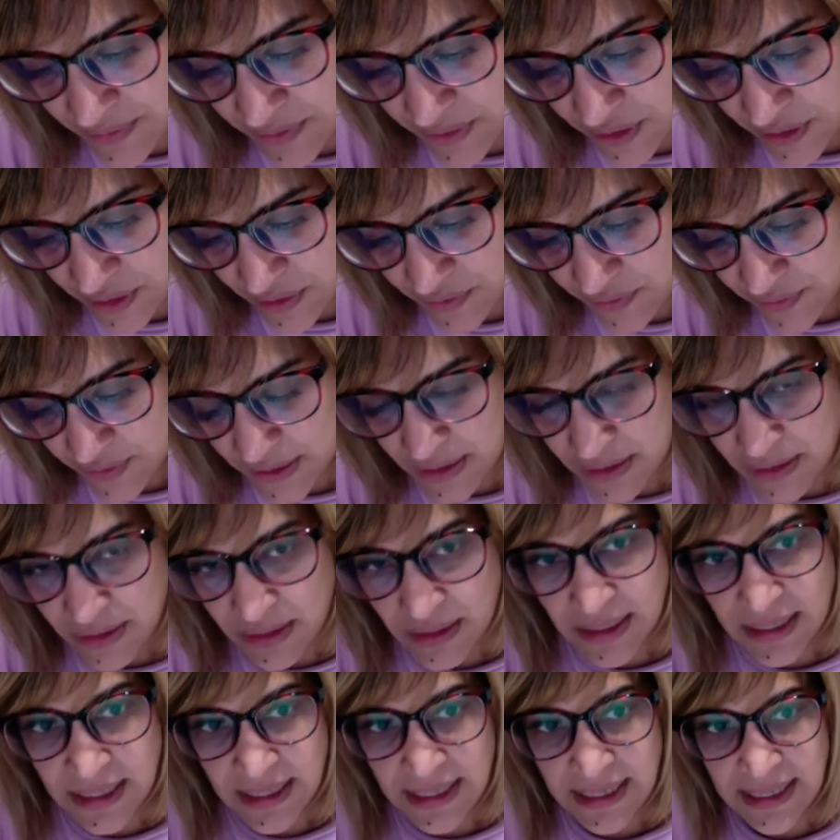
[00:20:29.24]
over.
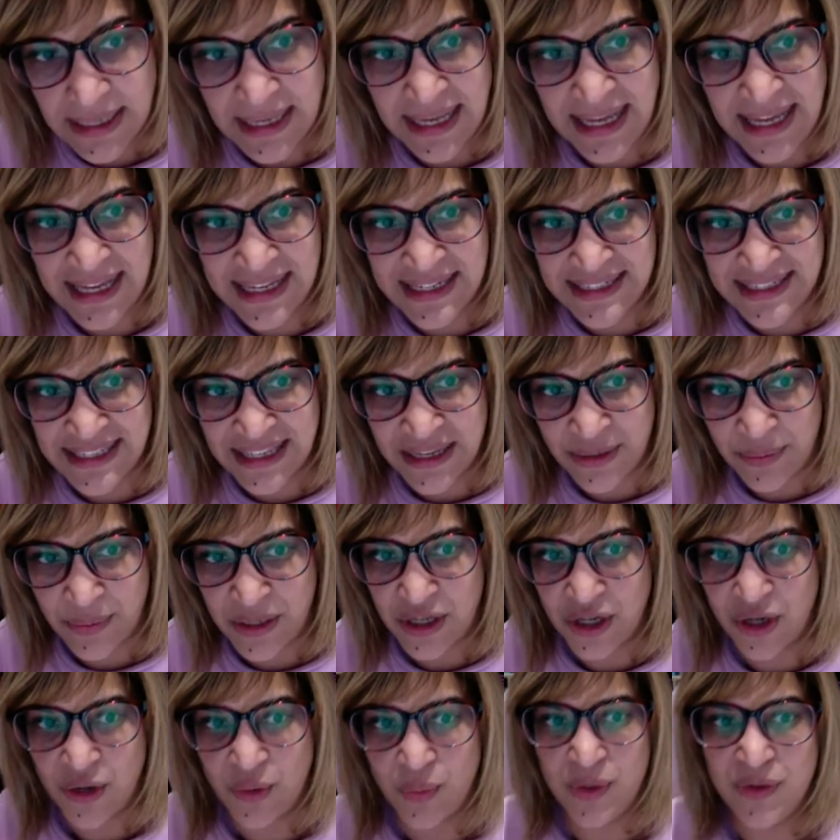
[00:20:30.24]
And there we
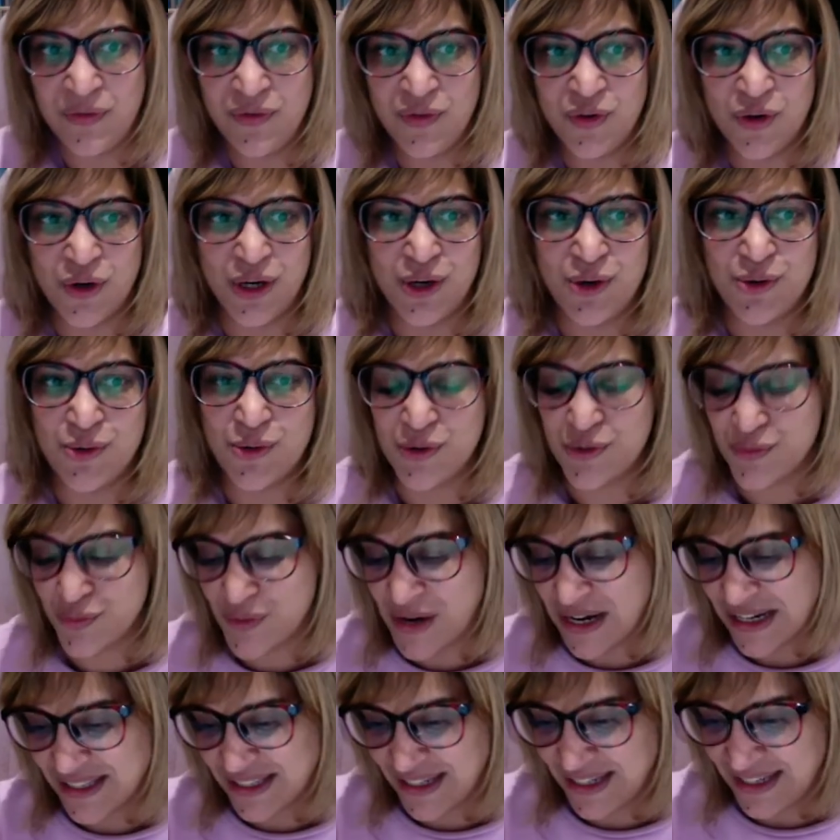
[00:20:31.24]
go. We've got a
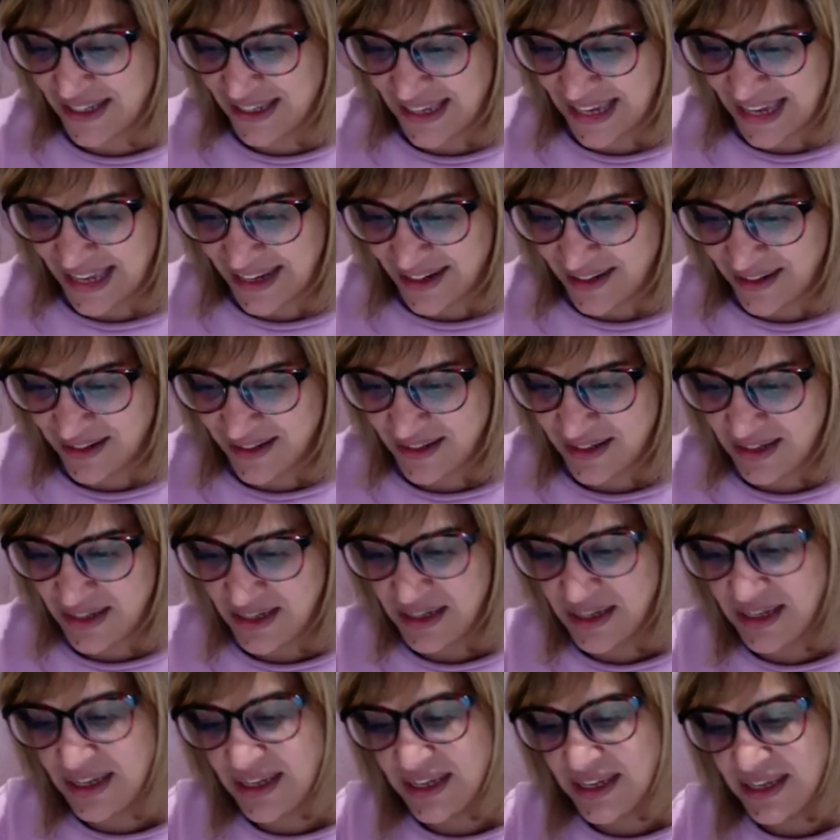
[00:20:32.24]
quadratic again.
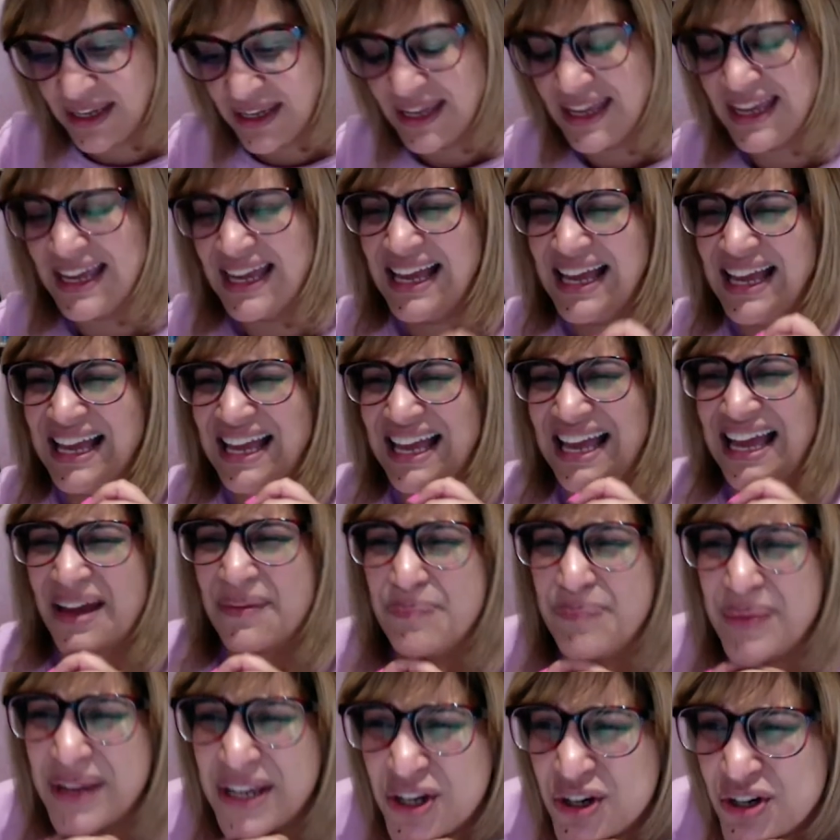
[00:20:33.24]
And
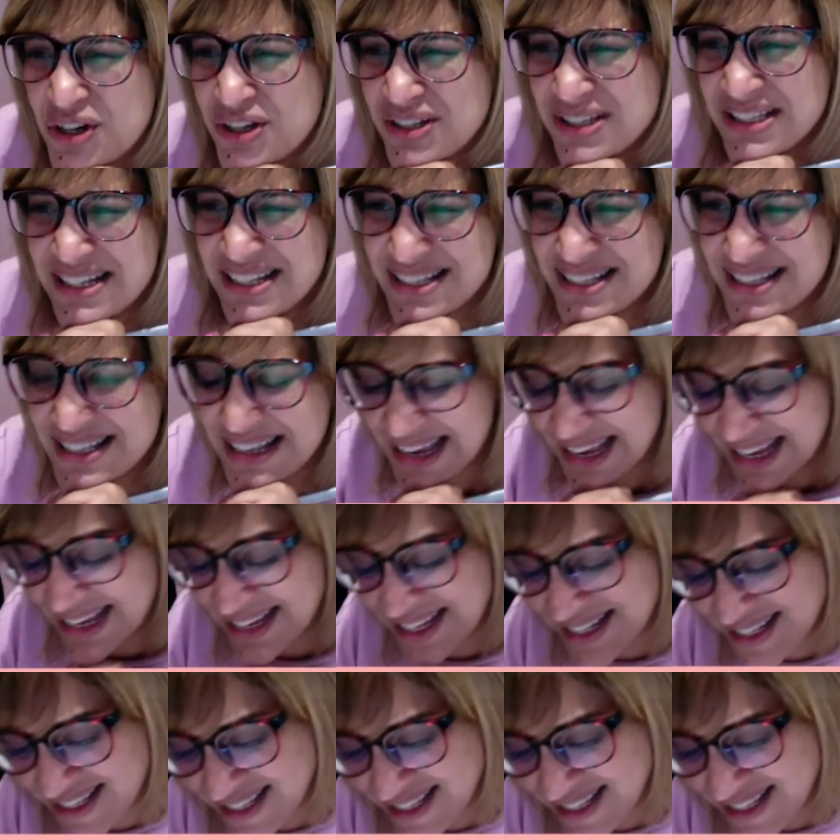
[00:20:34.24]
because it says